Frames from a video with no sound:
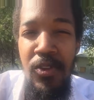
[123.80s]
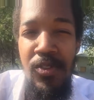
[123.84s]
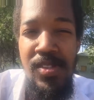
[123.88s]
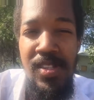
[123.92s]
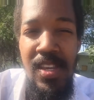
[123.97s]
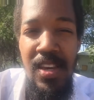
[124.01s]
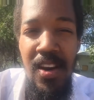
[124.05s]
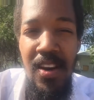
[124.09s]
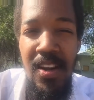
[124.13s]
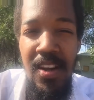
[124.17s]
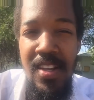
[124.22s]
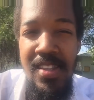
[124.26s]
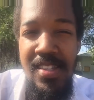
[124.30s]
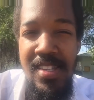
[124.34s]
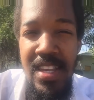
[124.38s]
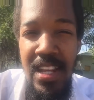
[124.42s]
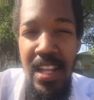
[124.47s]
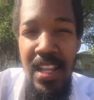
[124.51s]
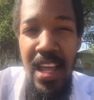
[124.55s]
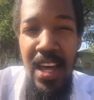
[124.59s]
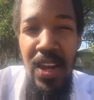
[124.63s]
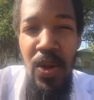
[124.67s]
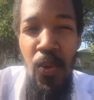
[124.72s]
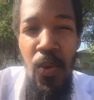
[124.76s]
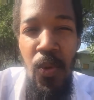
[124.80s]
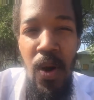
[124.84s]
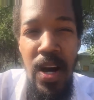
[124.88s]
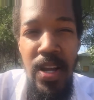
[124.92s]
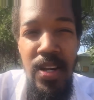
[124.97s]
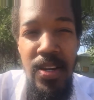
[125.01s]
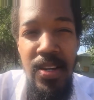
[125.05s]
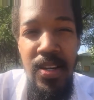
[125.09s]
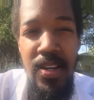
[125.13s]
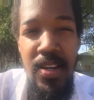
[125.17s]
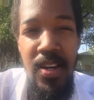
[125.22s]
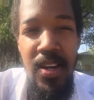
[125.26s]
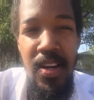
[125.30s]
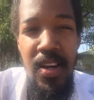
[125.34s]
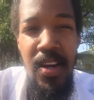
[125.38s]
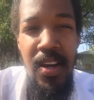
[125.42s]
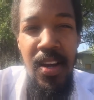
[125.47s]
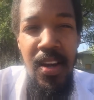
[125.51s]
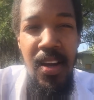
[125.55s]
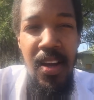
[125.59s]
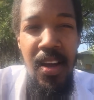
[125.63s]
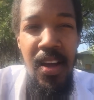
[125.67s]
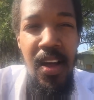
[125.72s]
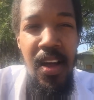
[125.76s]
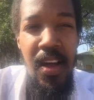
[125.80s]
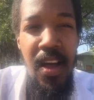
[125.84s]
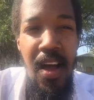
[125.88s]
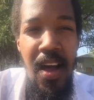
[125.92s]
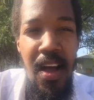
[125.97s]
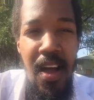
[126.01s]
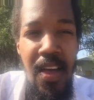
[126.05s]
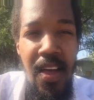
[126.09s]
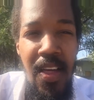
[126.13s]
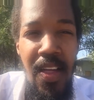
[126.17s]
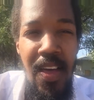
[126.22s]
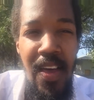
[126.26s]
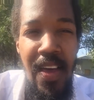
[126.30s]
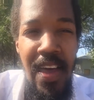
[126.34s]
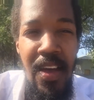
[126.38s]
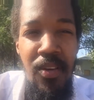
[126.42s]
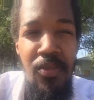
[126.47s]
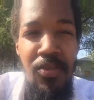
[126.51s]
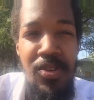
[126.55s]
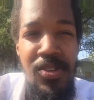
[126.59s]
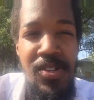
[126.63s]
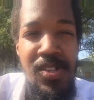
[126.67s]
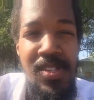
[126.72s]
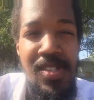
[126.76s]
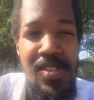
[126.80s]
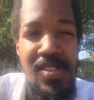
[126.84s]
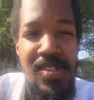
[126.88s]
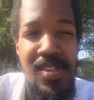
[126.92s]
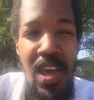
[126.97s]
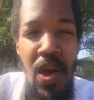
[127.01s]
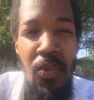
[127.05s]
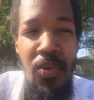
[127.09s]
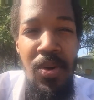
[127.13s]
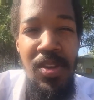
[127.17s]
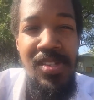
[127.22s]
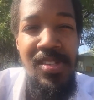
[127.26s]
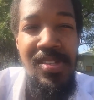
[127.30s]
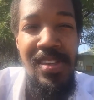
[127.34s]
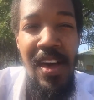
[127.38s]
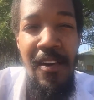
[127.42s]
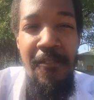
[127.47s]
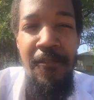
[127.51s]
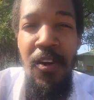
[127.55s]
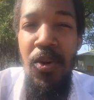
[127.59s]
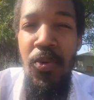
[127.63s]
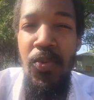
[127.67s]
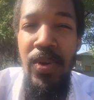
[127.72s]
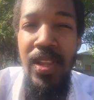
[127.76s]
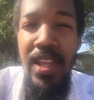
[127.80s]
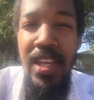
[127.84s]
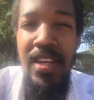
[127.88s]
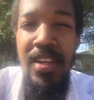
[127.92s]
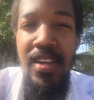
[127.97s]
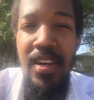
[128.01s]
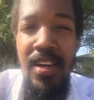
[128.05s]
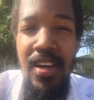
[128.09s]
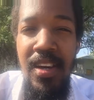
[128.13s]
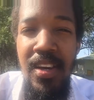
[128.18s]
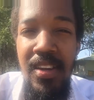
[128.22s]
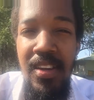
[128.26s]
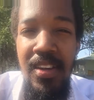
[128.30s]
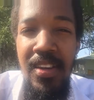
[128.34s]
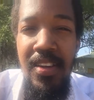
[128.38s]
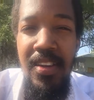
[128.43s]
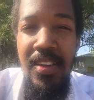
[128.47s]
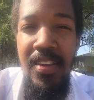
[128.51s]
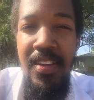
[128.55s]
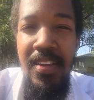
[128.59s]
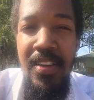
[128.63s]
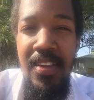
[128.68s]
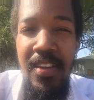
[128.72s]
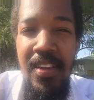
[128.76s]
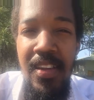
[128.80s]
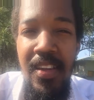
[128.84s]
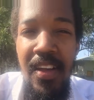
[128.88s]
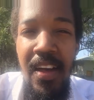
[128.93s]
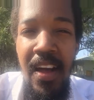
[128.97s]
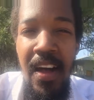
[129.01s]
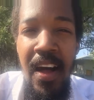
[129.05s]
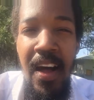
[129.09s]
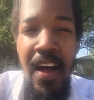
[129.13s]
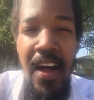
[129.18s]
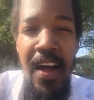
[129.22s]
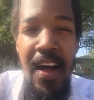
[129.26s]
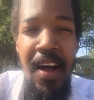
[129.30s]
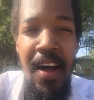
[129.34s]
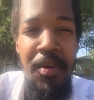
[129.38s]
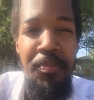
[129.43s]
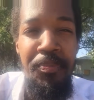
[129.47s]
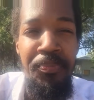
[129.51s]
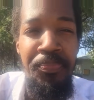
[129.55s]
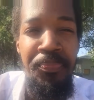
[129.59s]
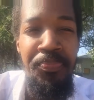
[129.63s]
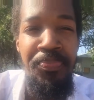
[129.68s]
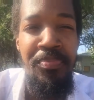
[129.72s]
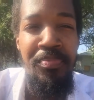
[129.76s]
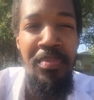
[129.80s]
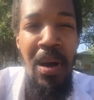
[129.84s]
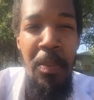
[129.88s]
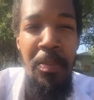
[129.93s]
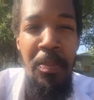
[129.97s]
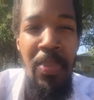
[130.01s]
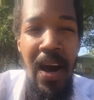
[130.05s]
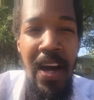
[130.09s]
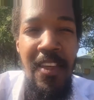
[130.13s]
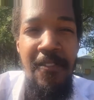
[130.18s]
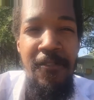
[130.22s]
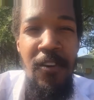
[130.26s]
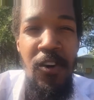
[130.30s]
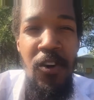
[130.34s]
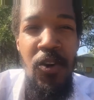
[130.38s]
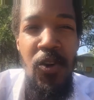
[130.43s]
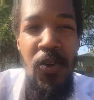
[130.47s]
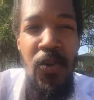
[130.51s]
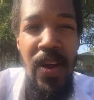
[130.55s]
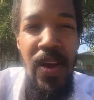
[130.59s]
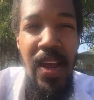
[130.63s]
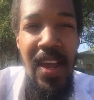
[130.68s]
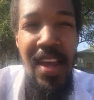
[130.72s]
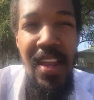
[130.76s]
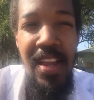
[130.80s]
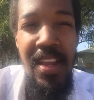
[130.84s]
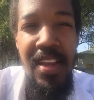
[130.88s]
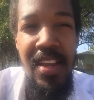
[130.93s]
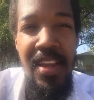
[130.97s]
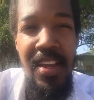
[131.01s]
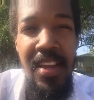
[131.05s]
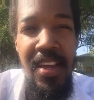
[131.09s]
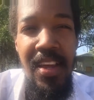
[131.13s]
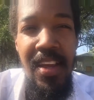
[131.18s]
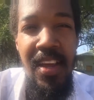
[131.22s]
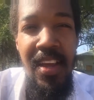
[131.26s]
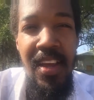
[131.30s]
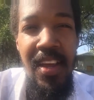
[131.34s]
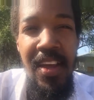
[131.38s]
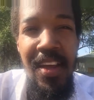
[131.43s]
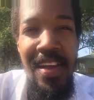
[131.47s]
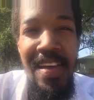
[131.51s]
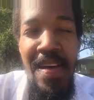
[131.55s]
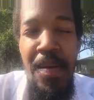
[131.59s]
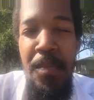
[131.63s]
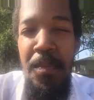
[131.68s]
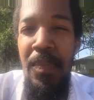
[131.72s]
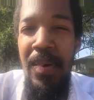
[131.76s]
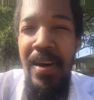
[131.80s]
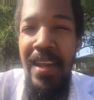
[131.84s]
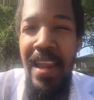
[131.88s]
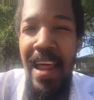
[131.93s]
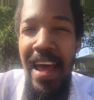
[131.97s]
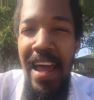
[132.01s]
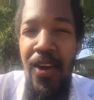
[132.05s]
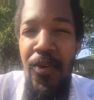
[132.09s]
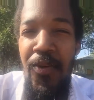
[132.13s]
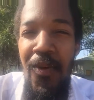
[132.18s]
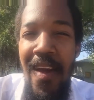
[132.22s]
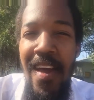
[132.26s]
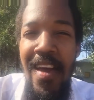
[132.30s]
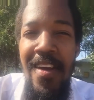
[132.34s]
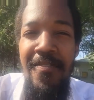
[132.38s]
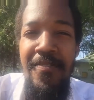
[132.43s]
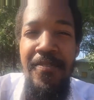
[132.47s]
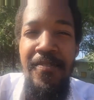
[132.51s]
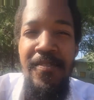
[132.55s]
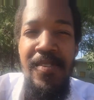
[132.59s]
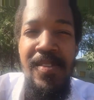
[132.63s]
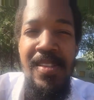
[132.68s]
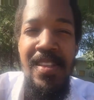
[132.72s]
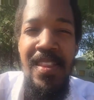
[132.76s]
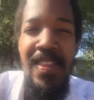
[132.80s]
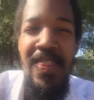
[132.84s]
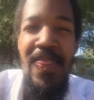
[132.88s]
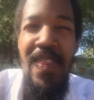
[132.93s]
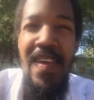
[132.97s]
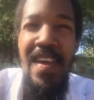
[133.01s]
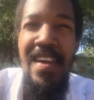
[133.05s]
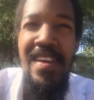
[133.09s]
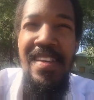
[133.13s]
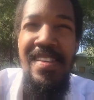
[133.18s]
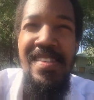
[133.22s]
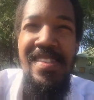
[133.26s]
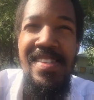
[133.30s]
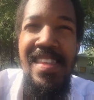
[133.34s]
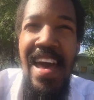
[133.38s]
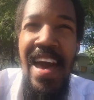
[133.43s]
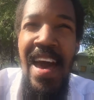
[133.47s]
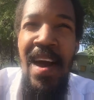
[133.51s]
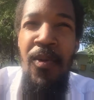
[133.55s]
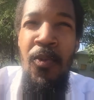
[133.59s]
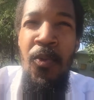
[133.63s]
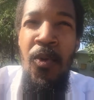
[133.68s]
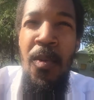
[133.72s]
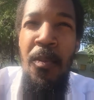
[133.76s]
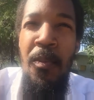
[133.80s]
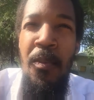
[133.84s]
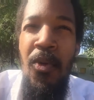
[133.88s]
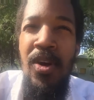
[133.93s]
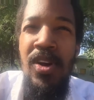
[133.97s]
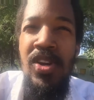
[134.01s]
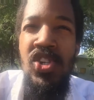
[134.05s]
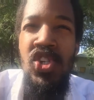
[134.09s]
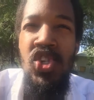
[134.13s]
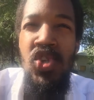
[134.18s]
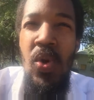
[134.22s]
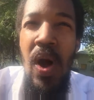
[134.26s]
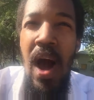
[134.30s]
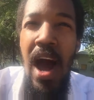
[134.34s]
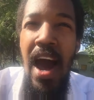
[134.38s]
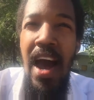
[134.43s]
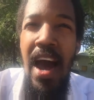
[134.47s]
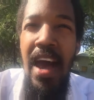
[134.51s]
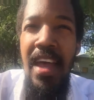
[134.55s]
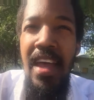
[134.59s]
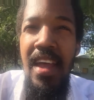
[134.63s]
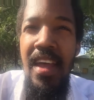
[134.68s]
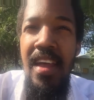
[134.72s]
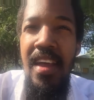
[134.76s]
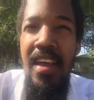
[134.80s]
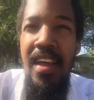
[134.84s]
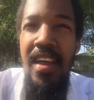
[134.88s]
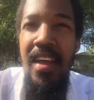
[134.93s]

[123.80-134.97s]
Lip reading: foods, they all contain a lot of water. I felt really good. My body felt great, but I craved things that were more dry.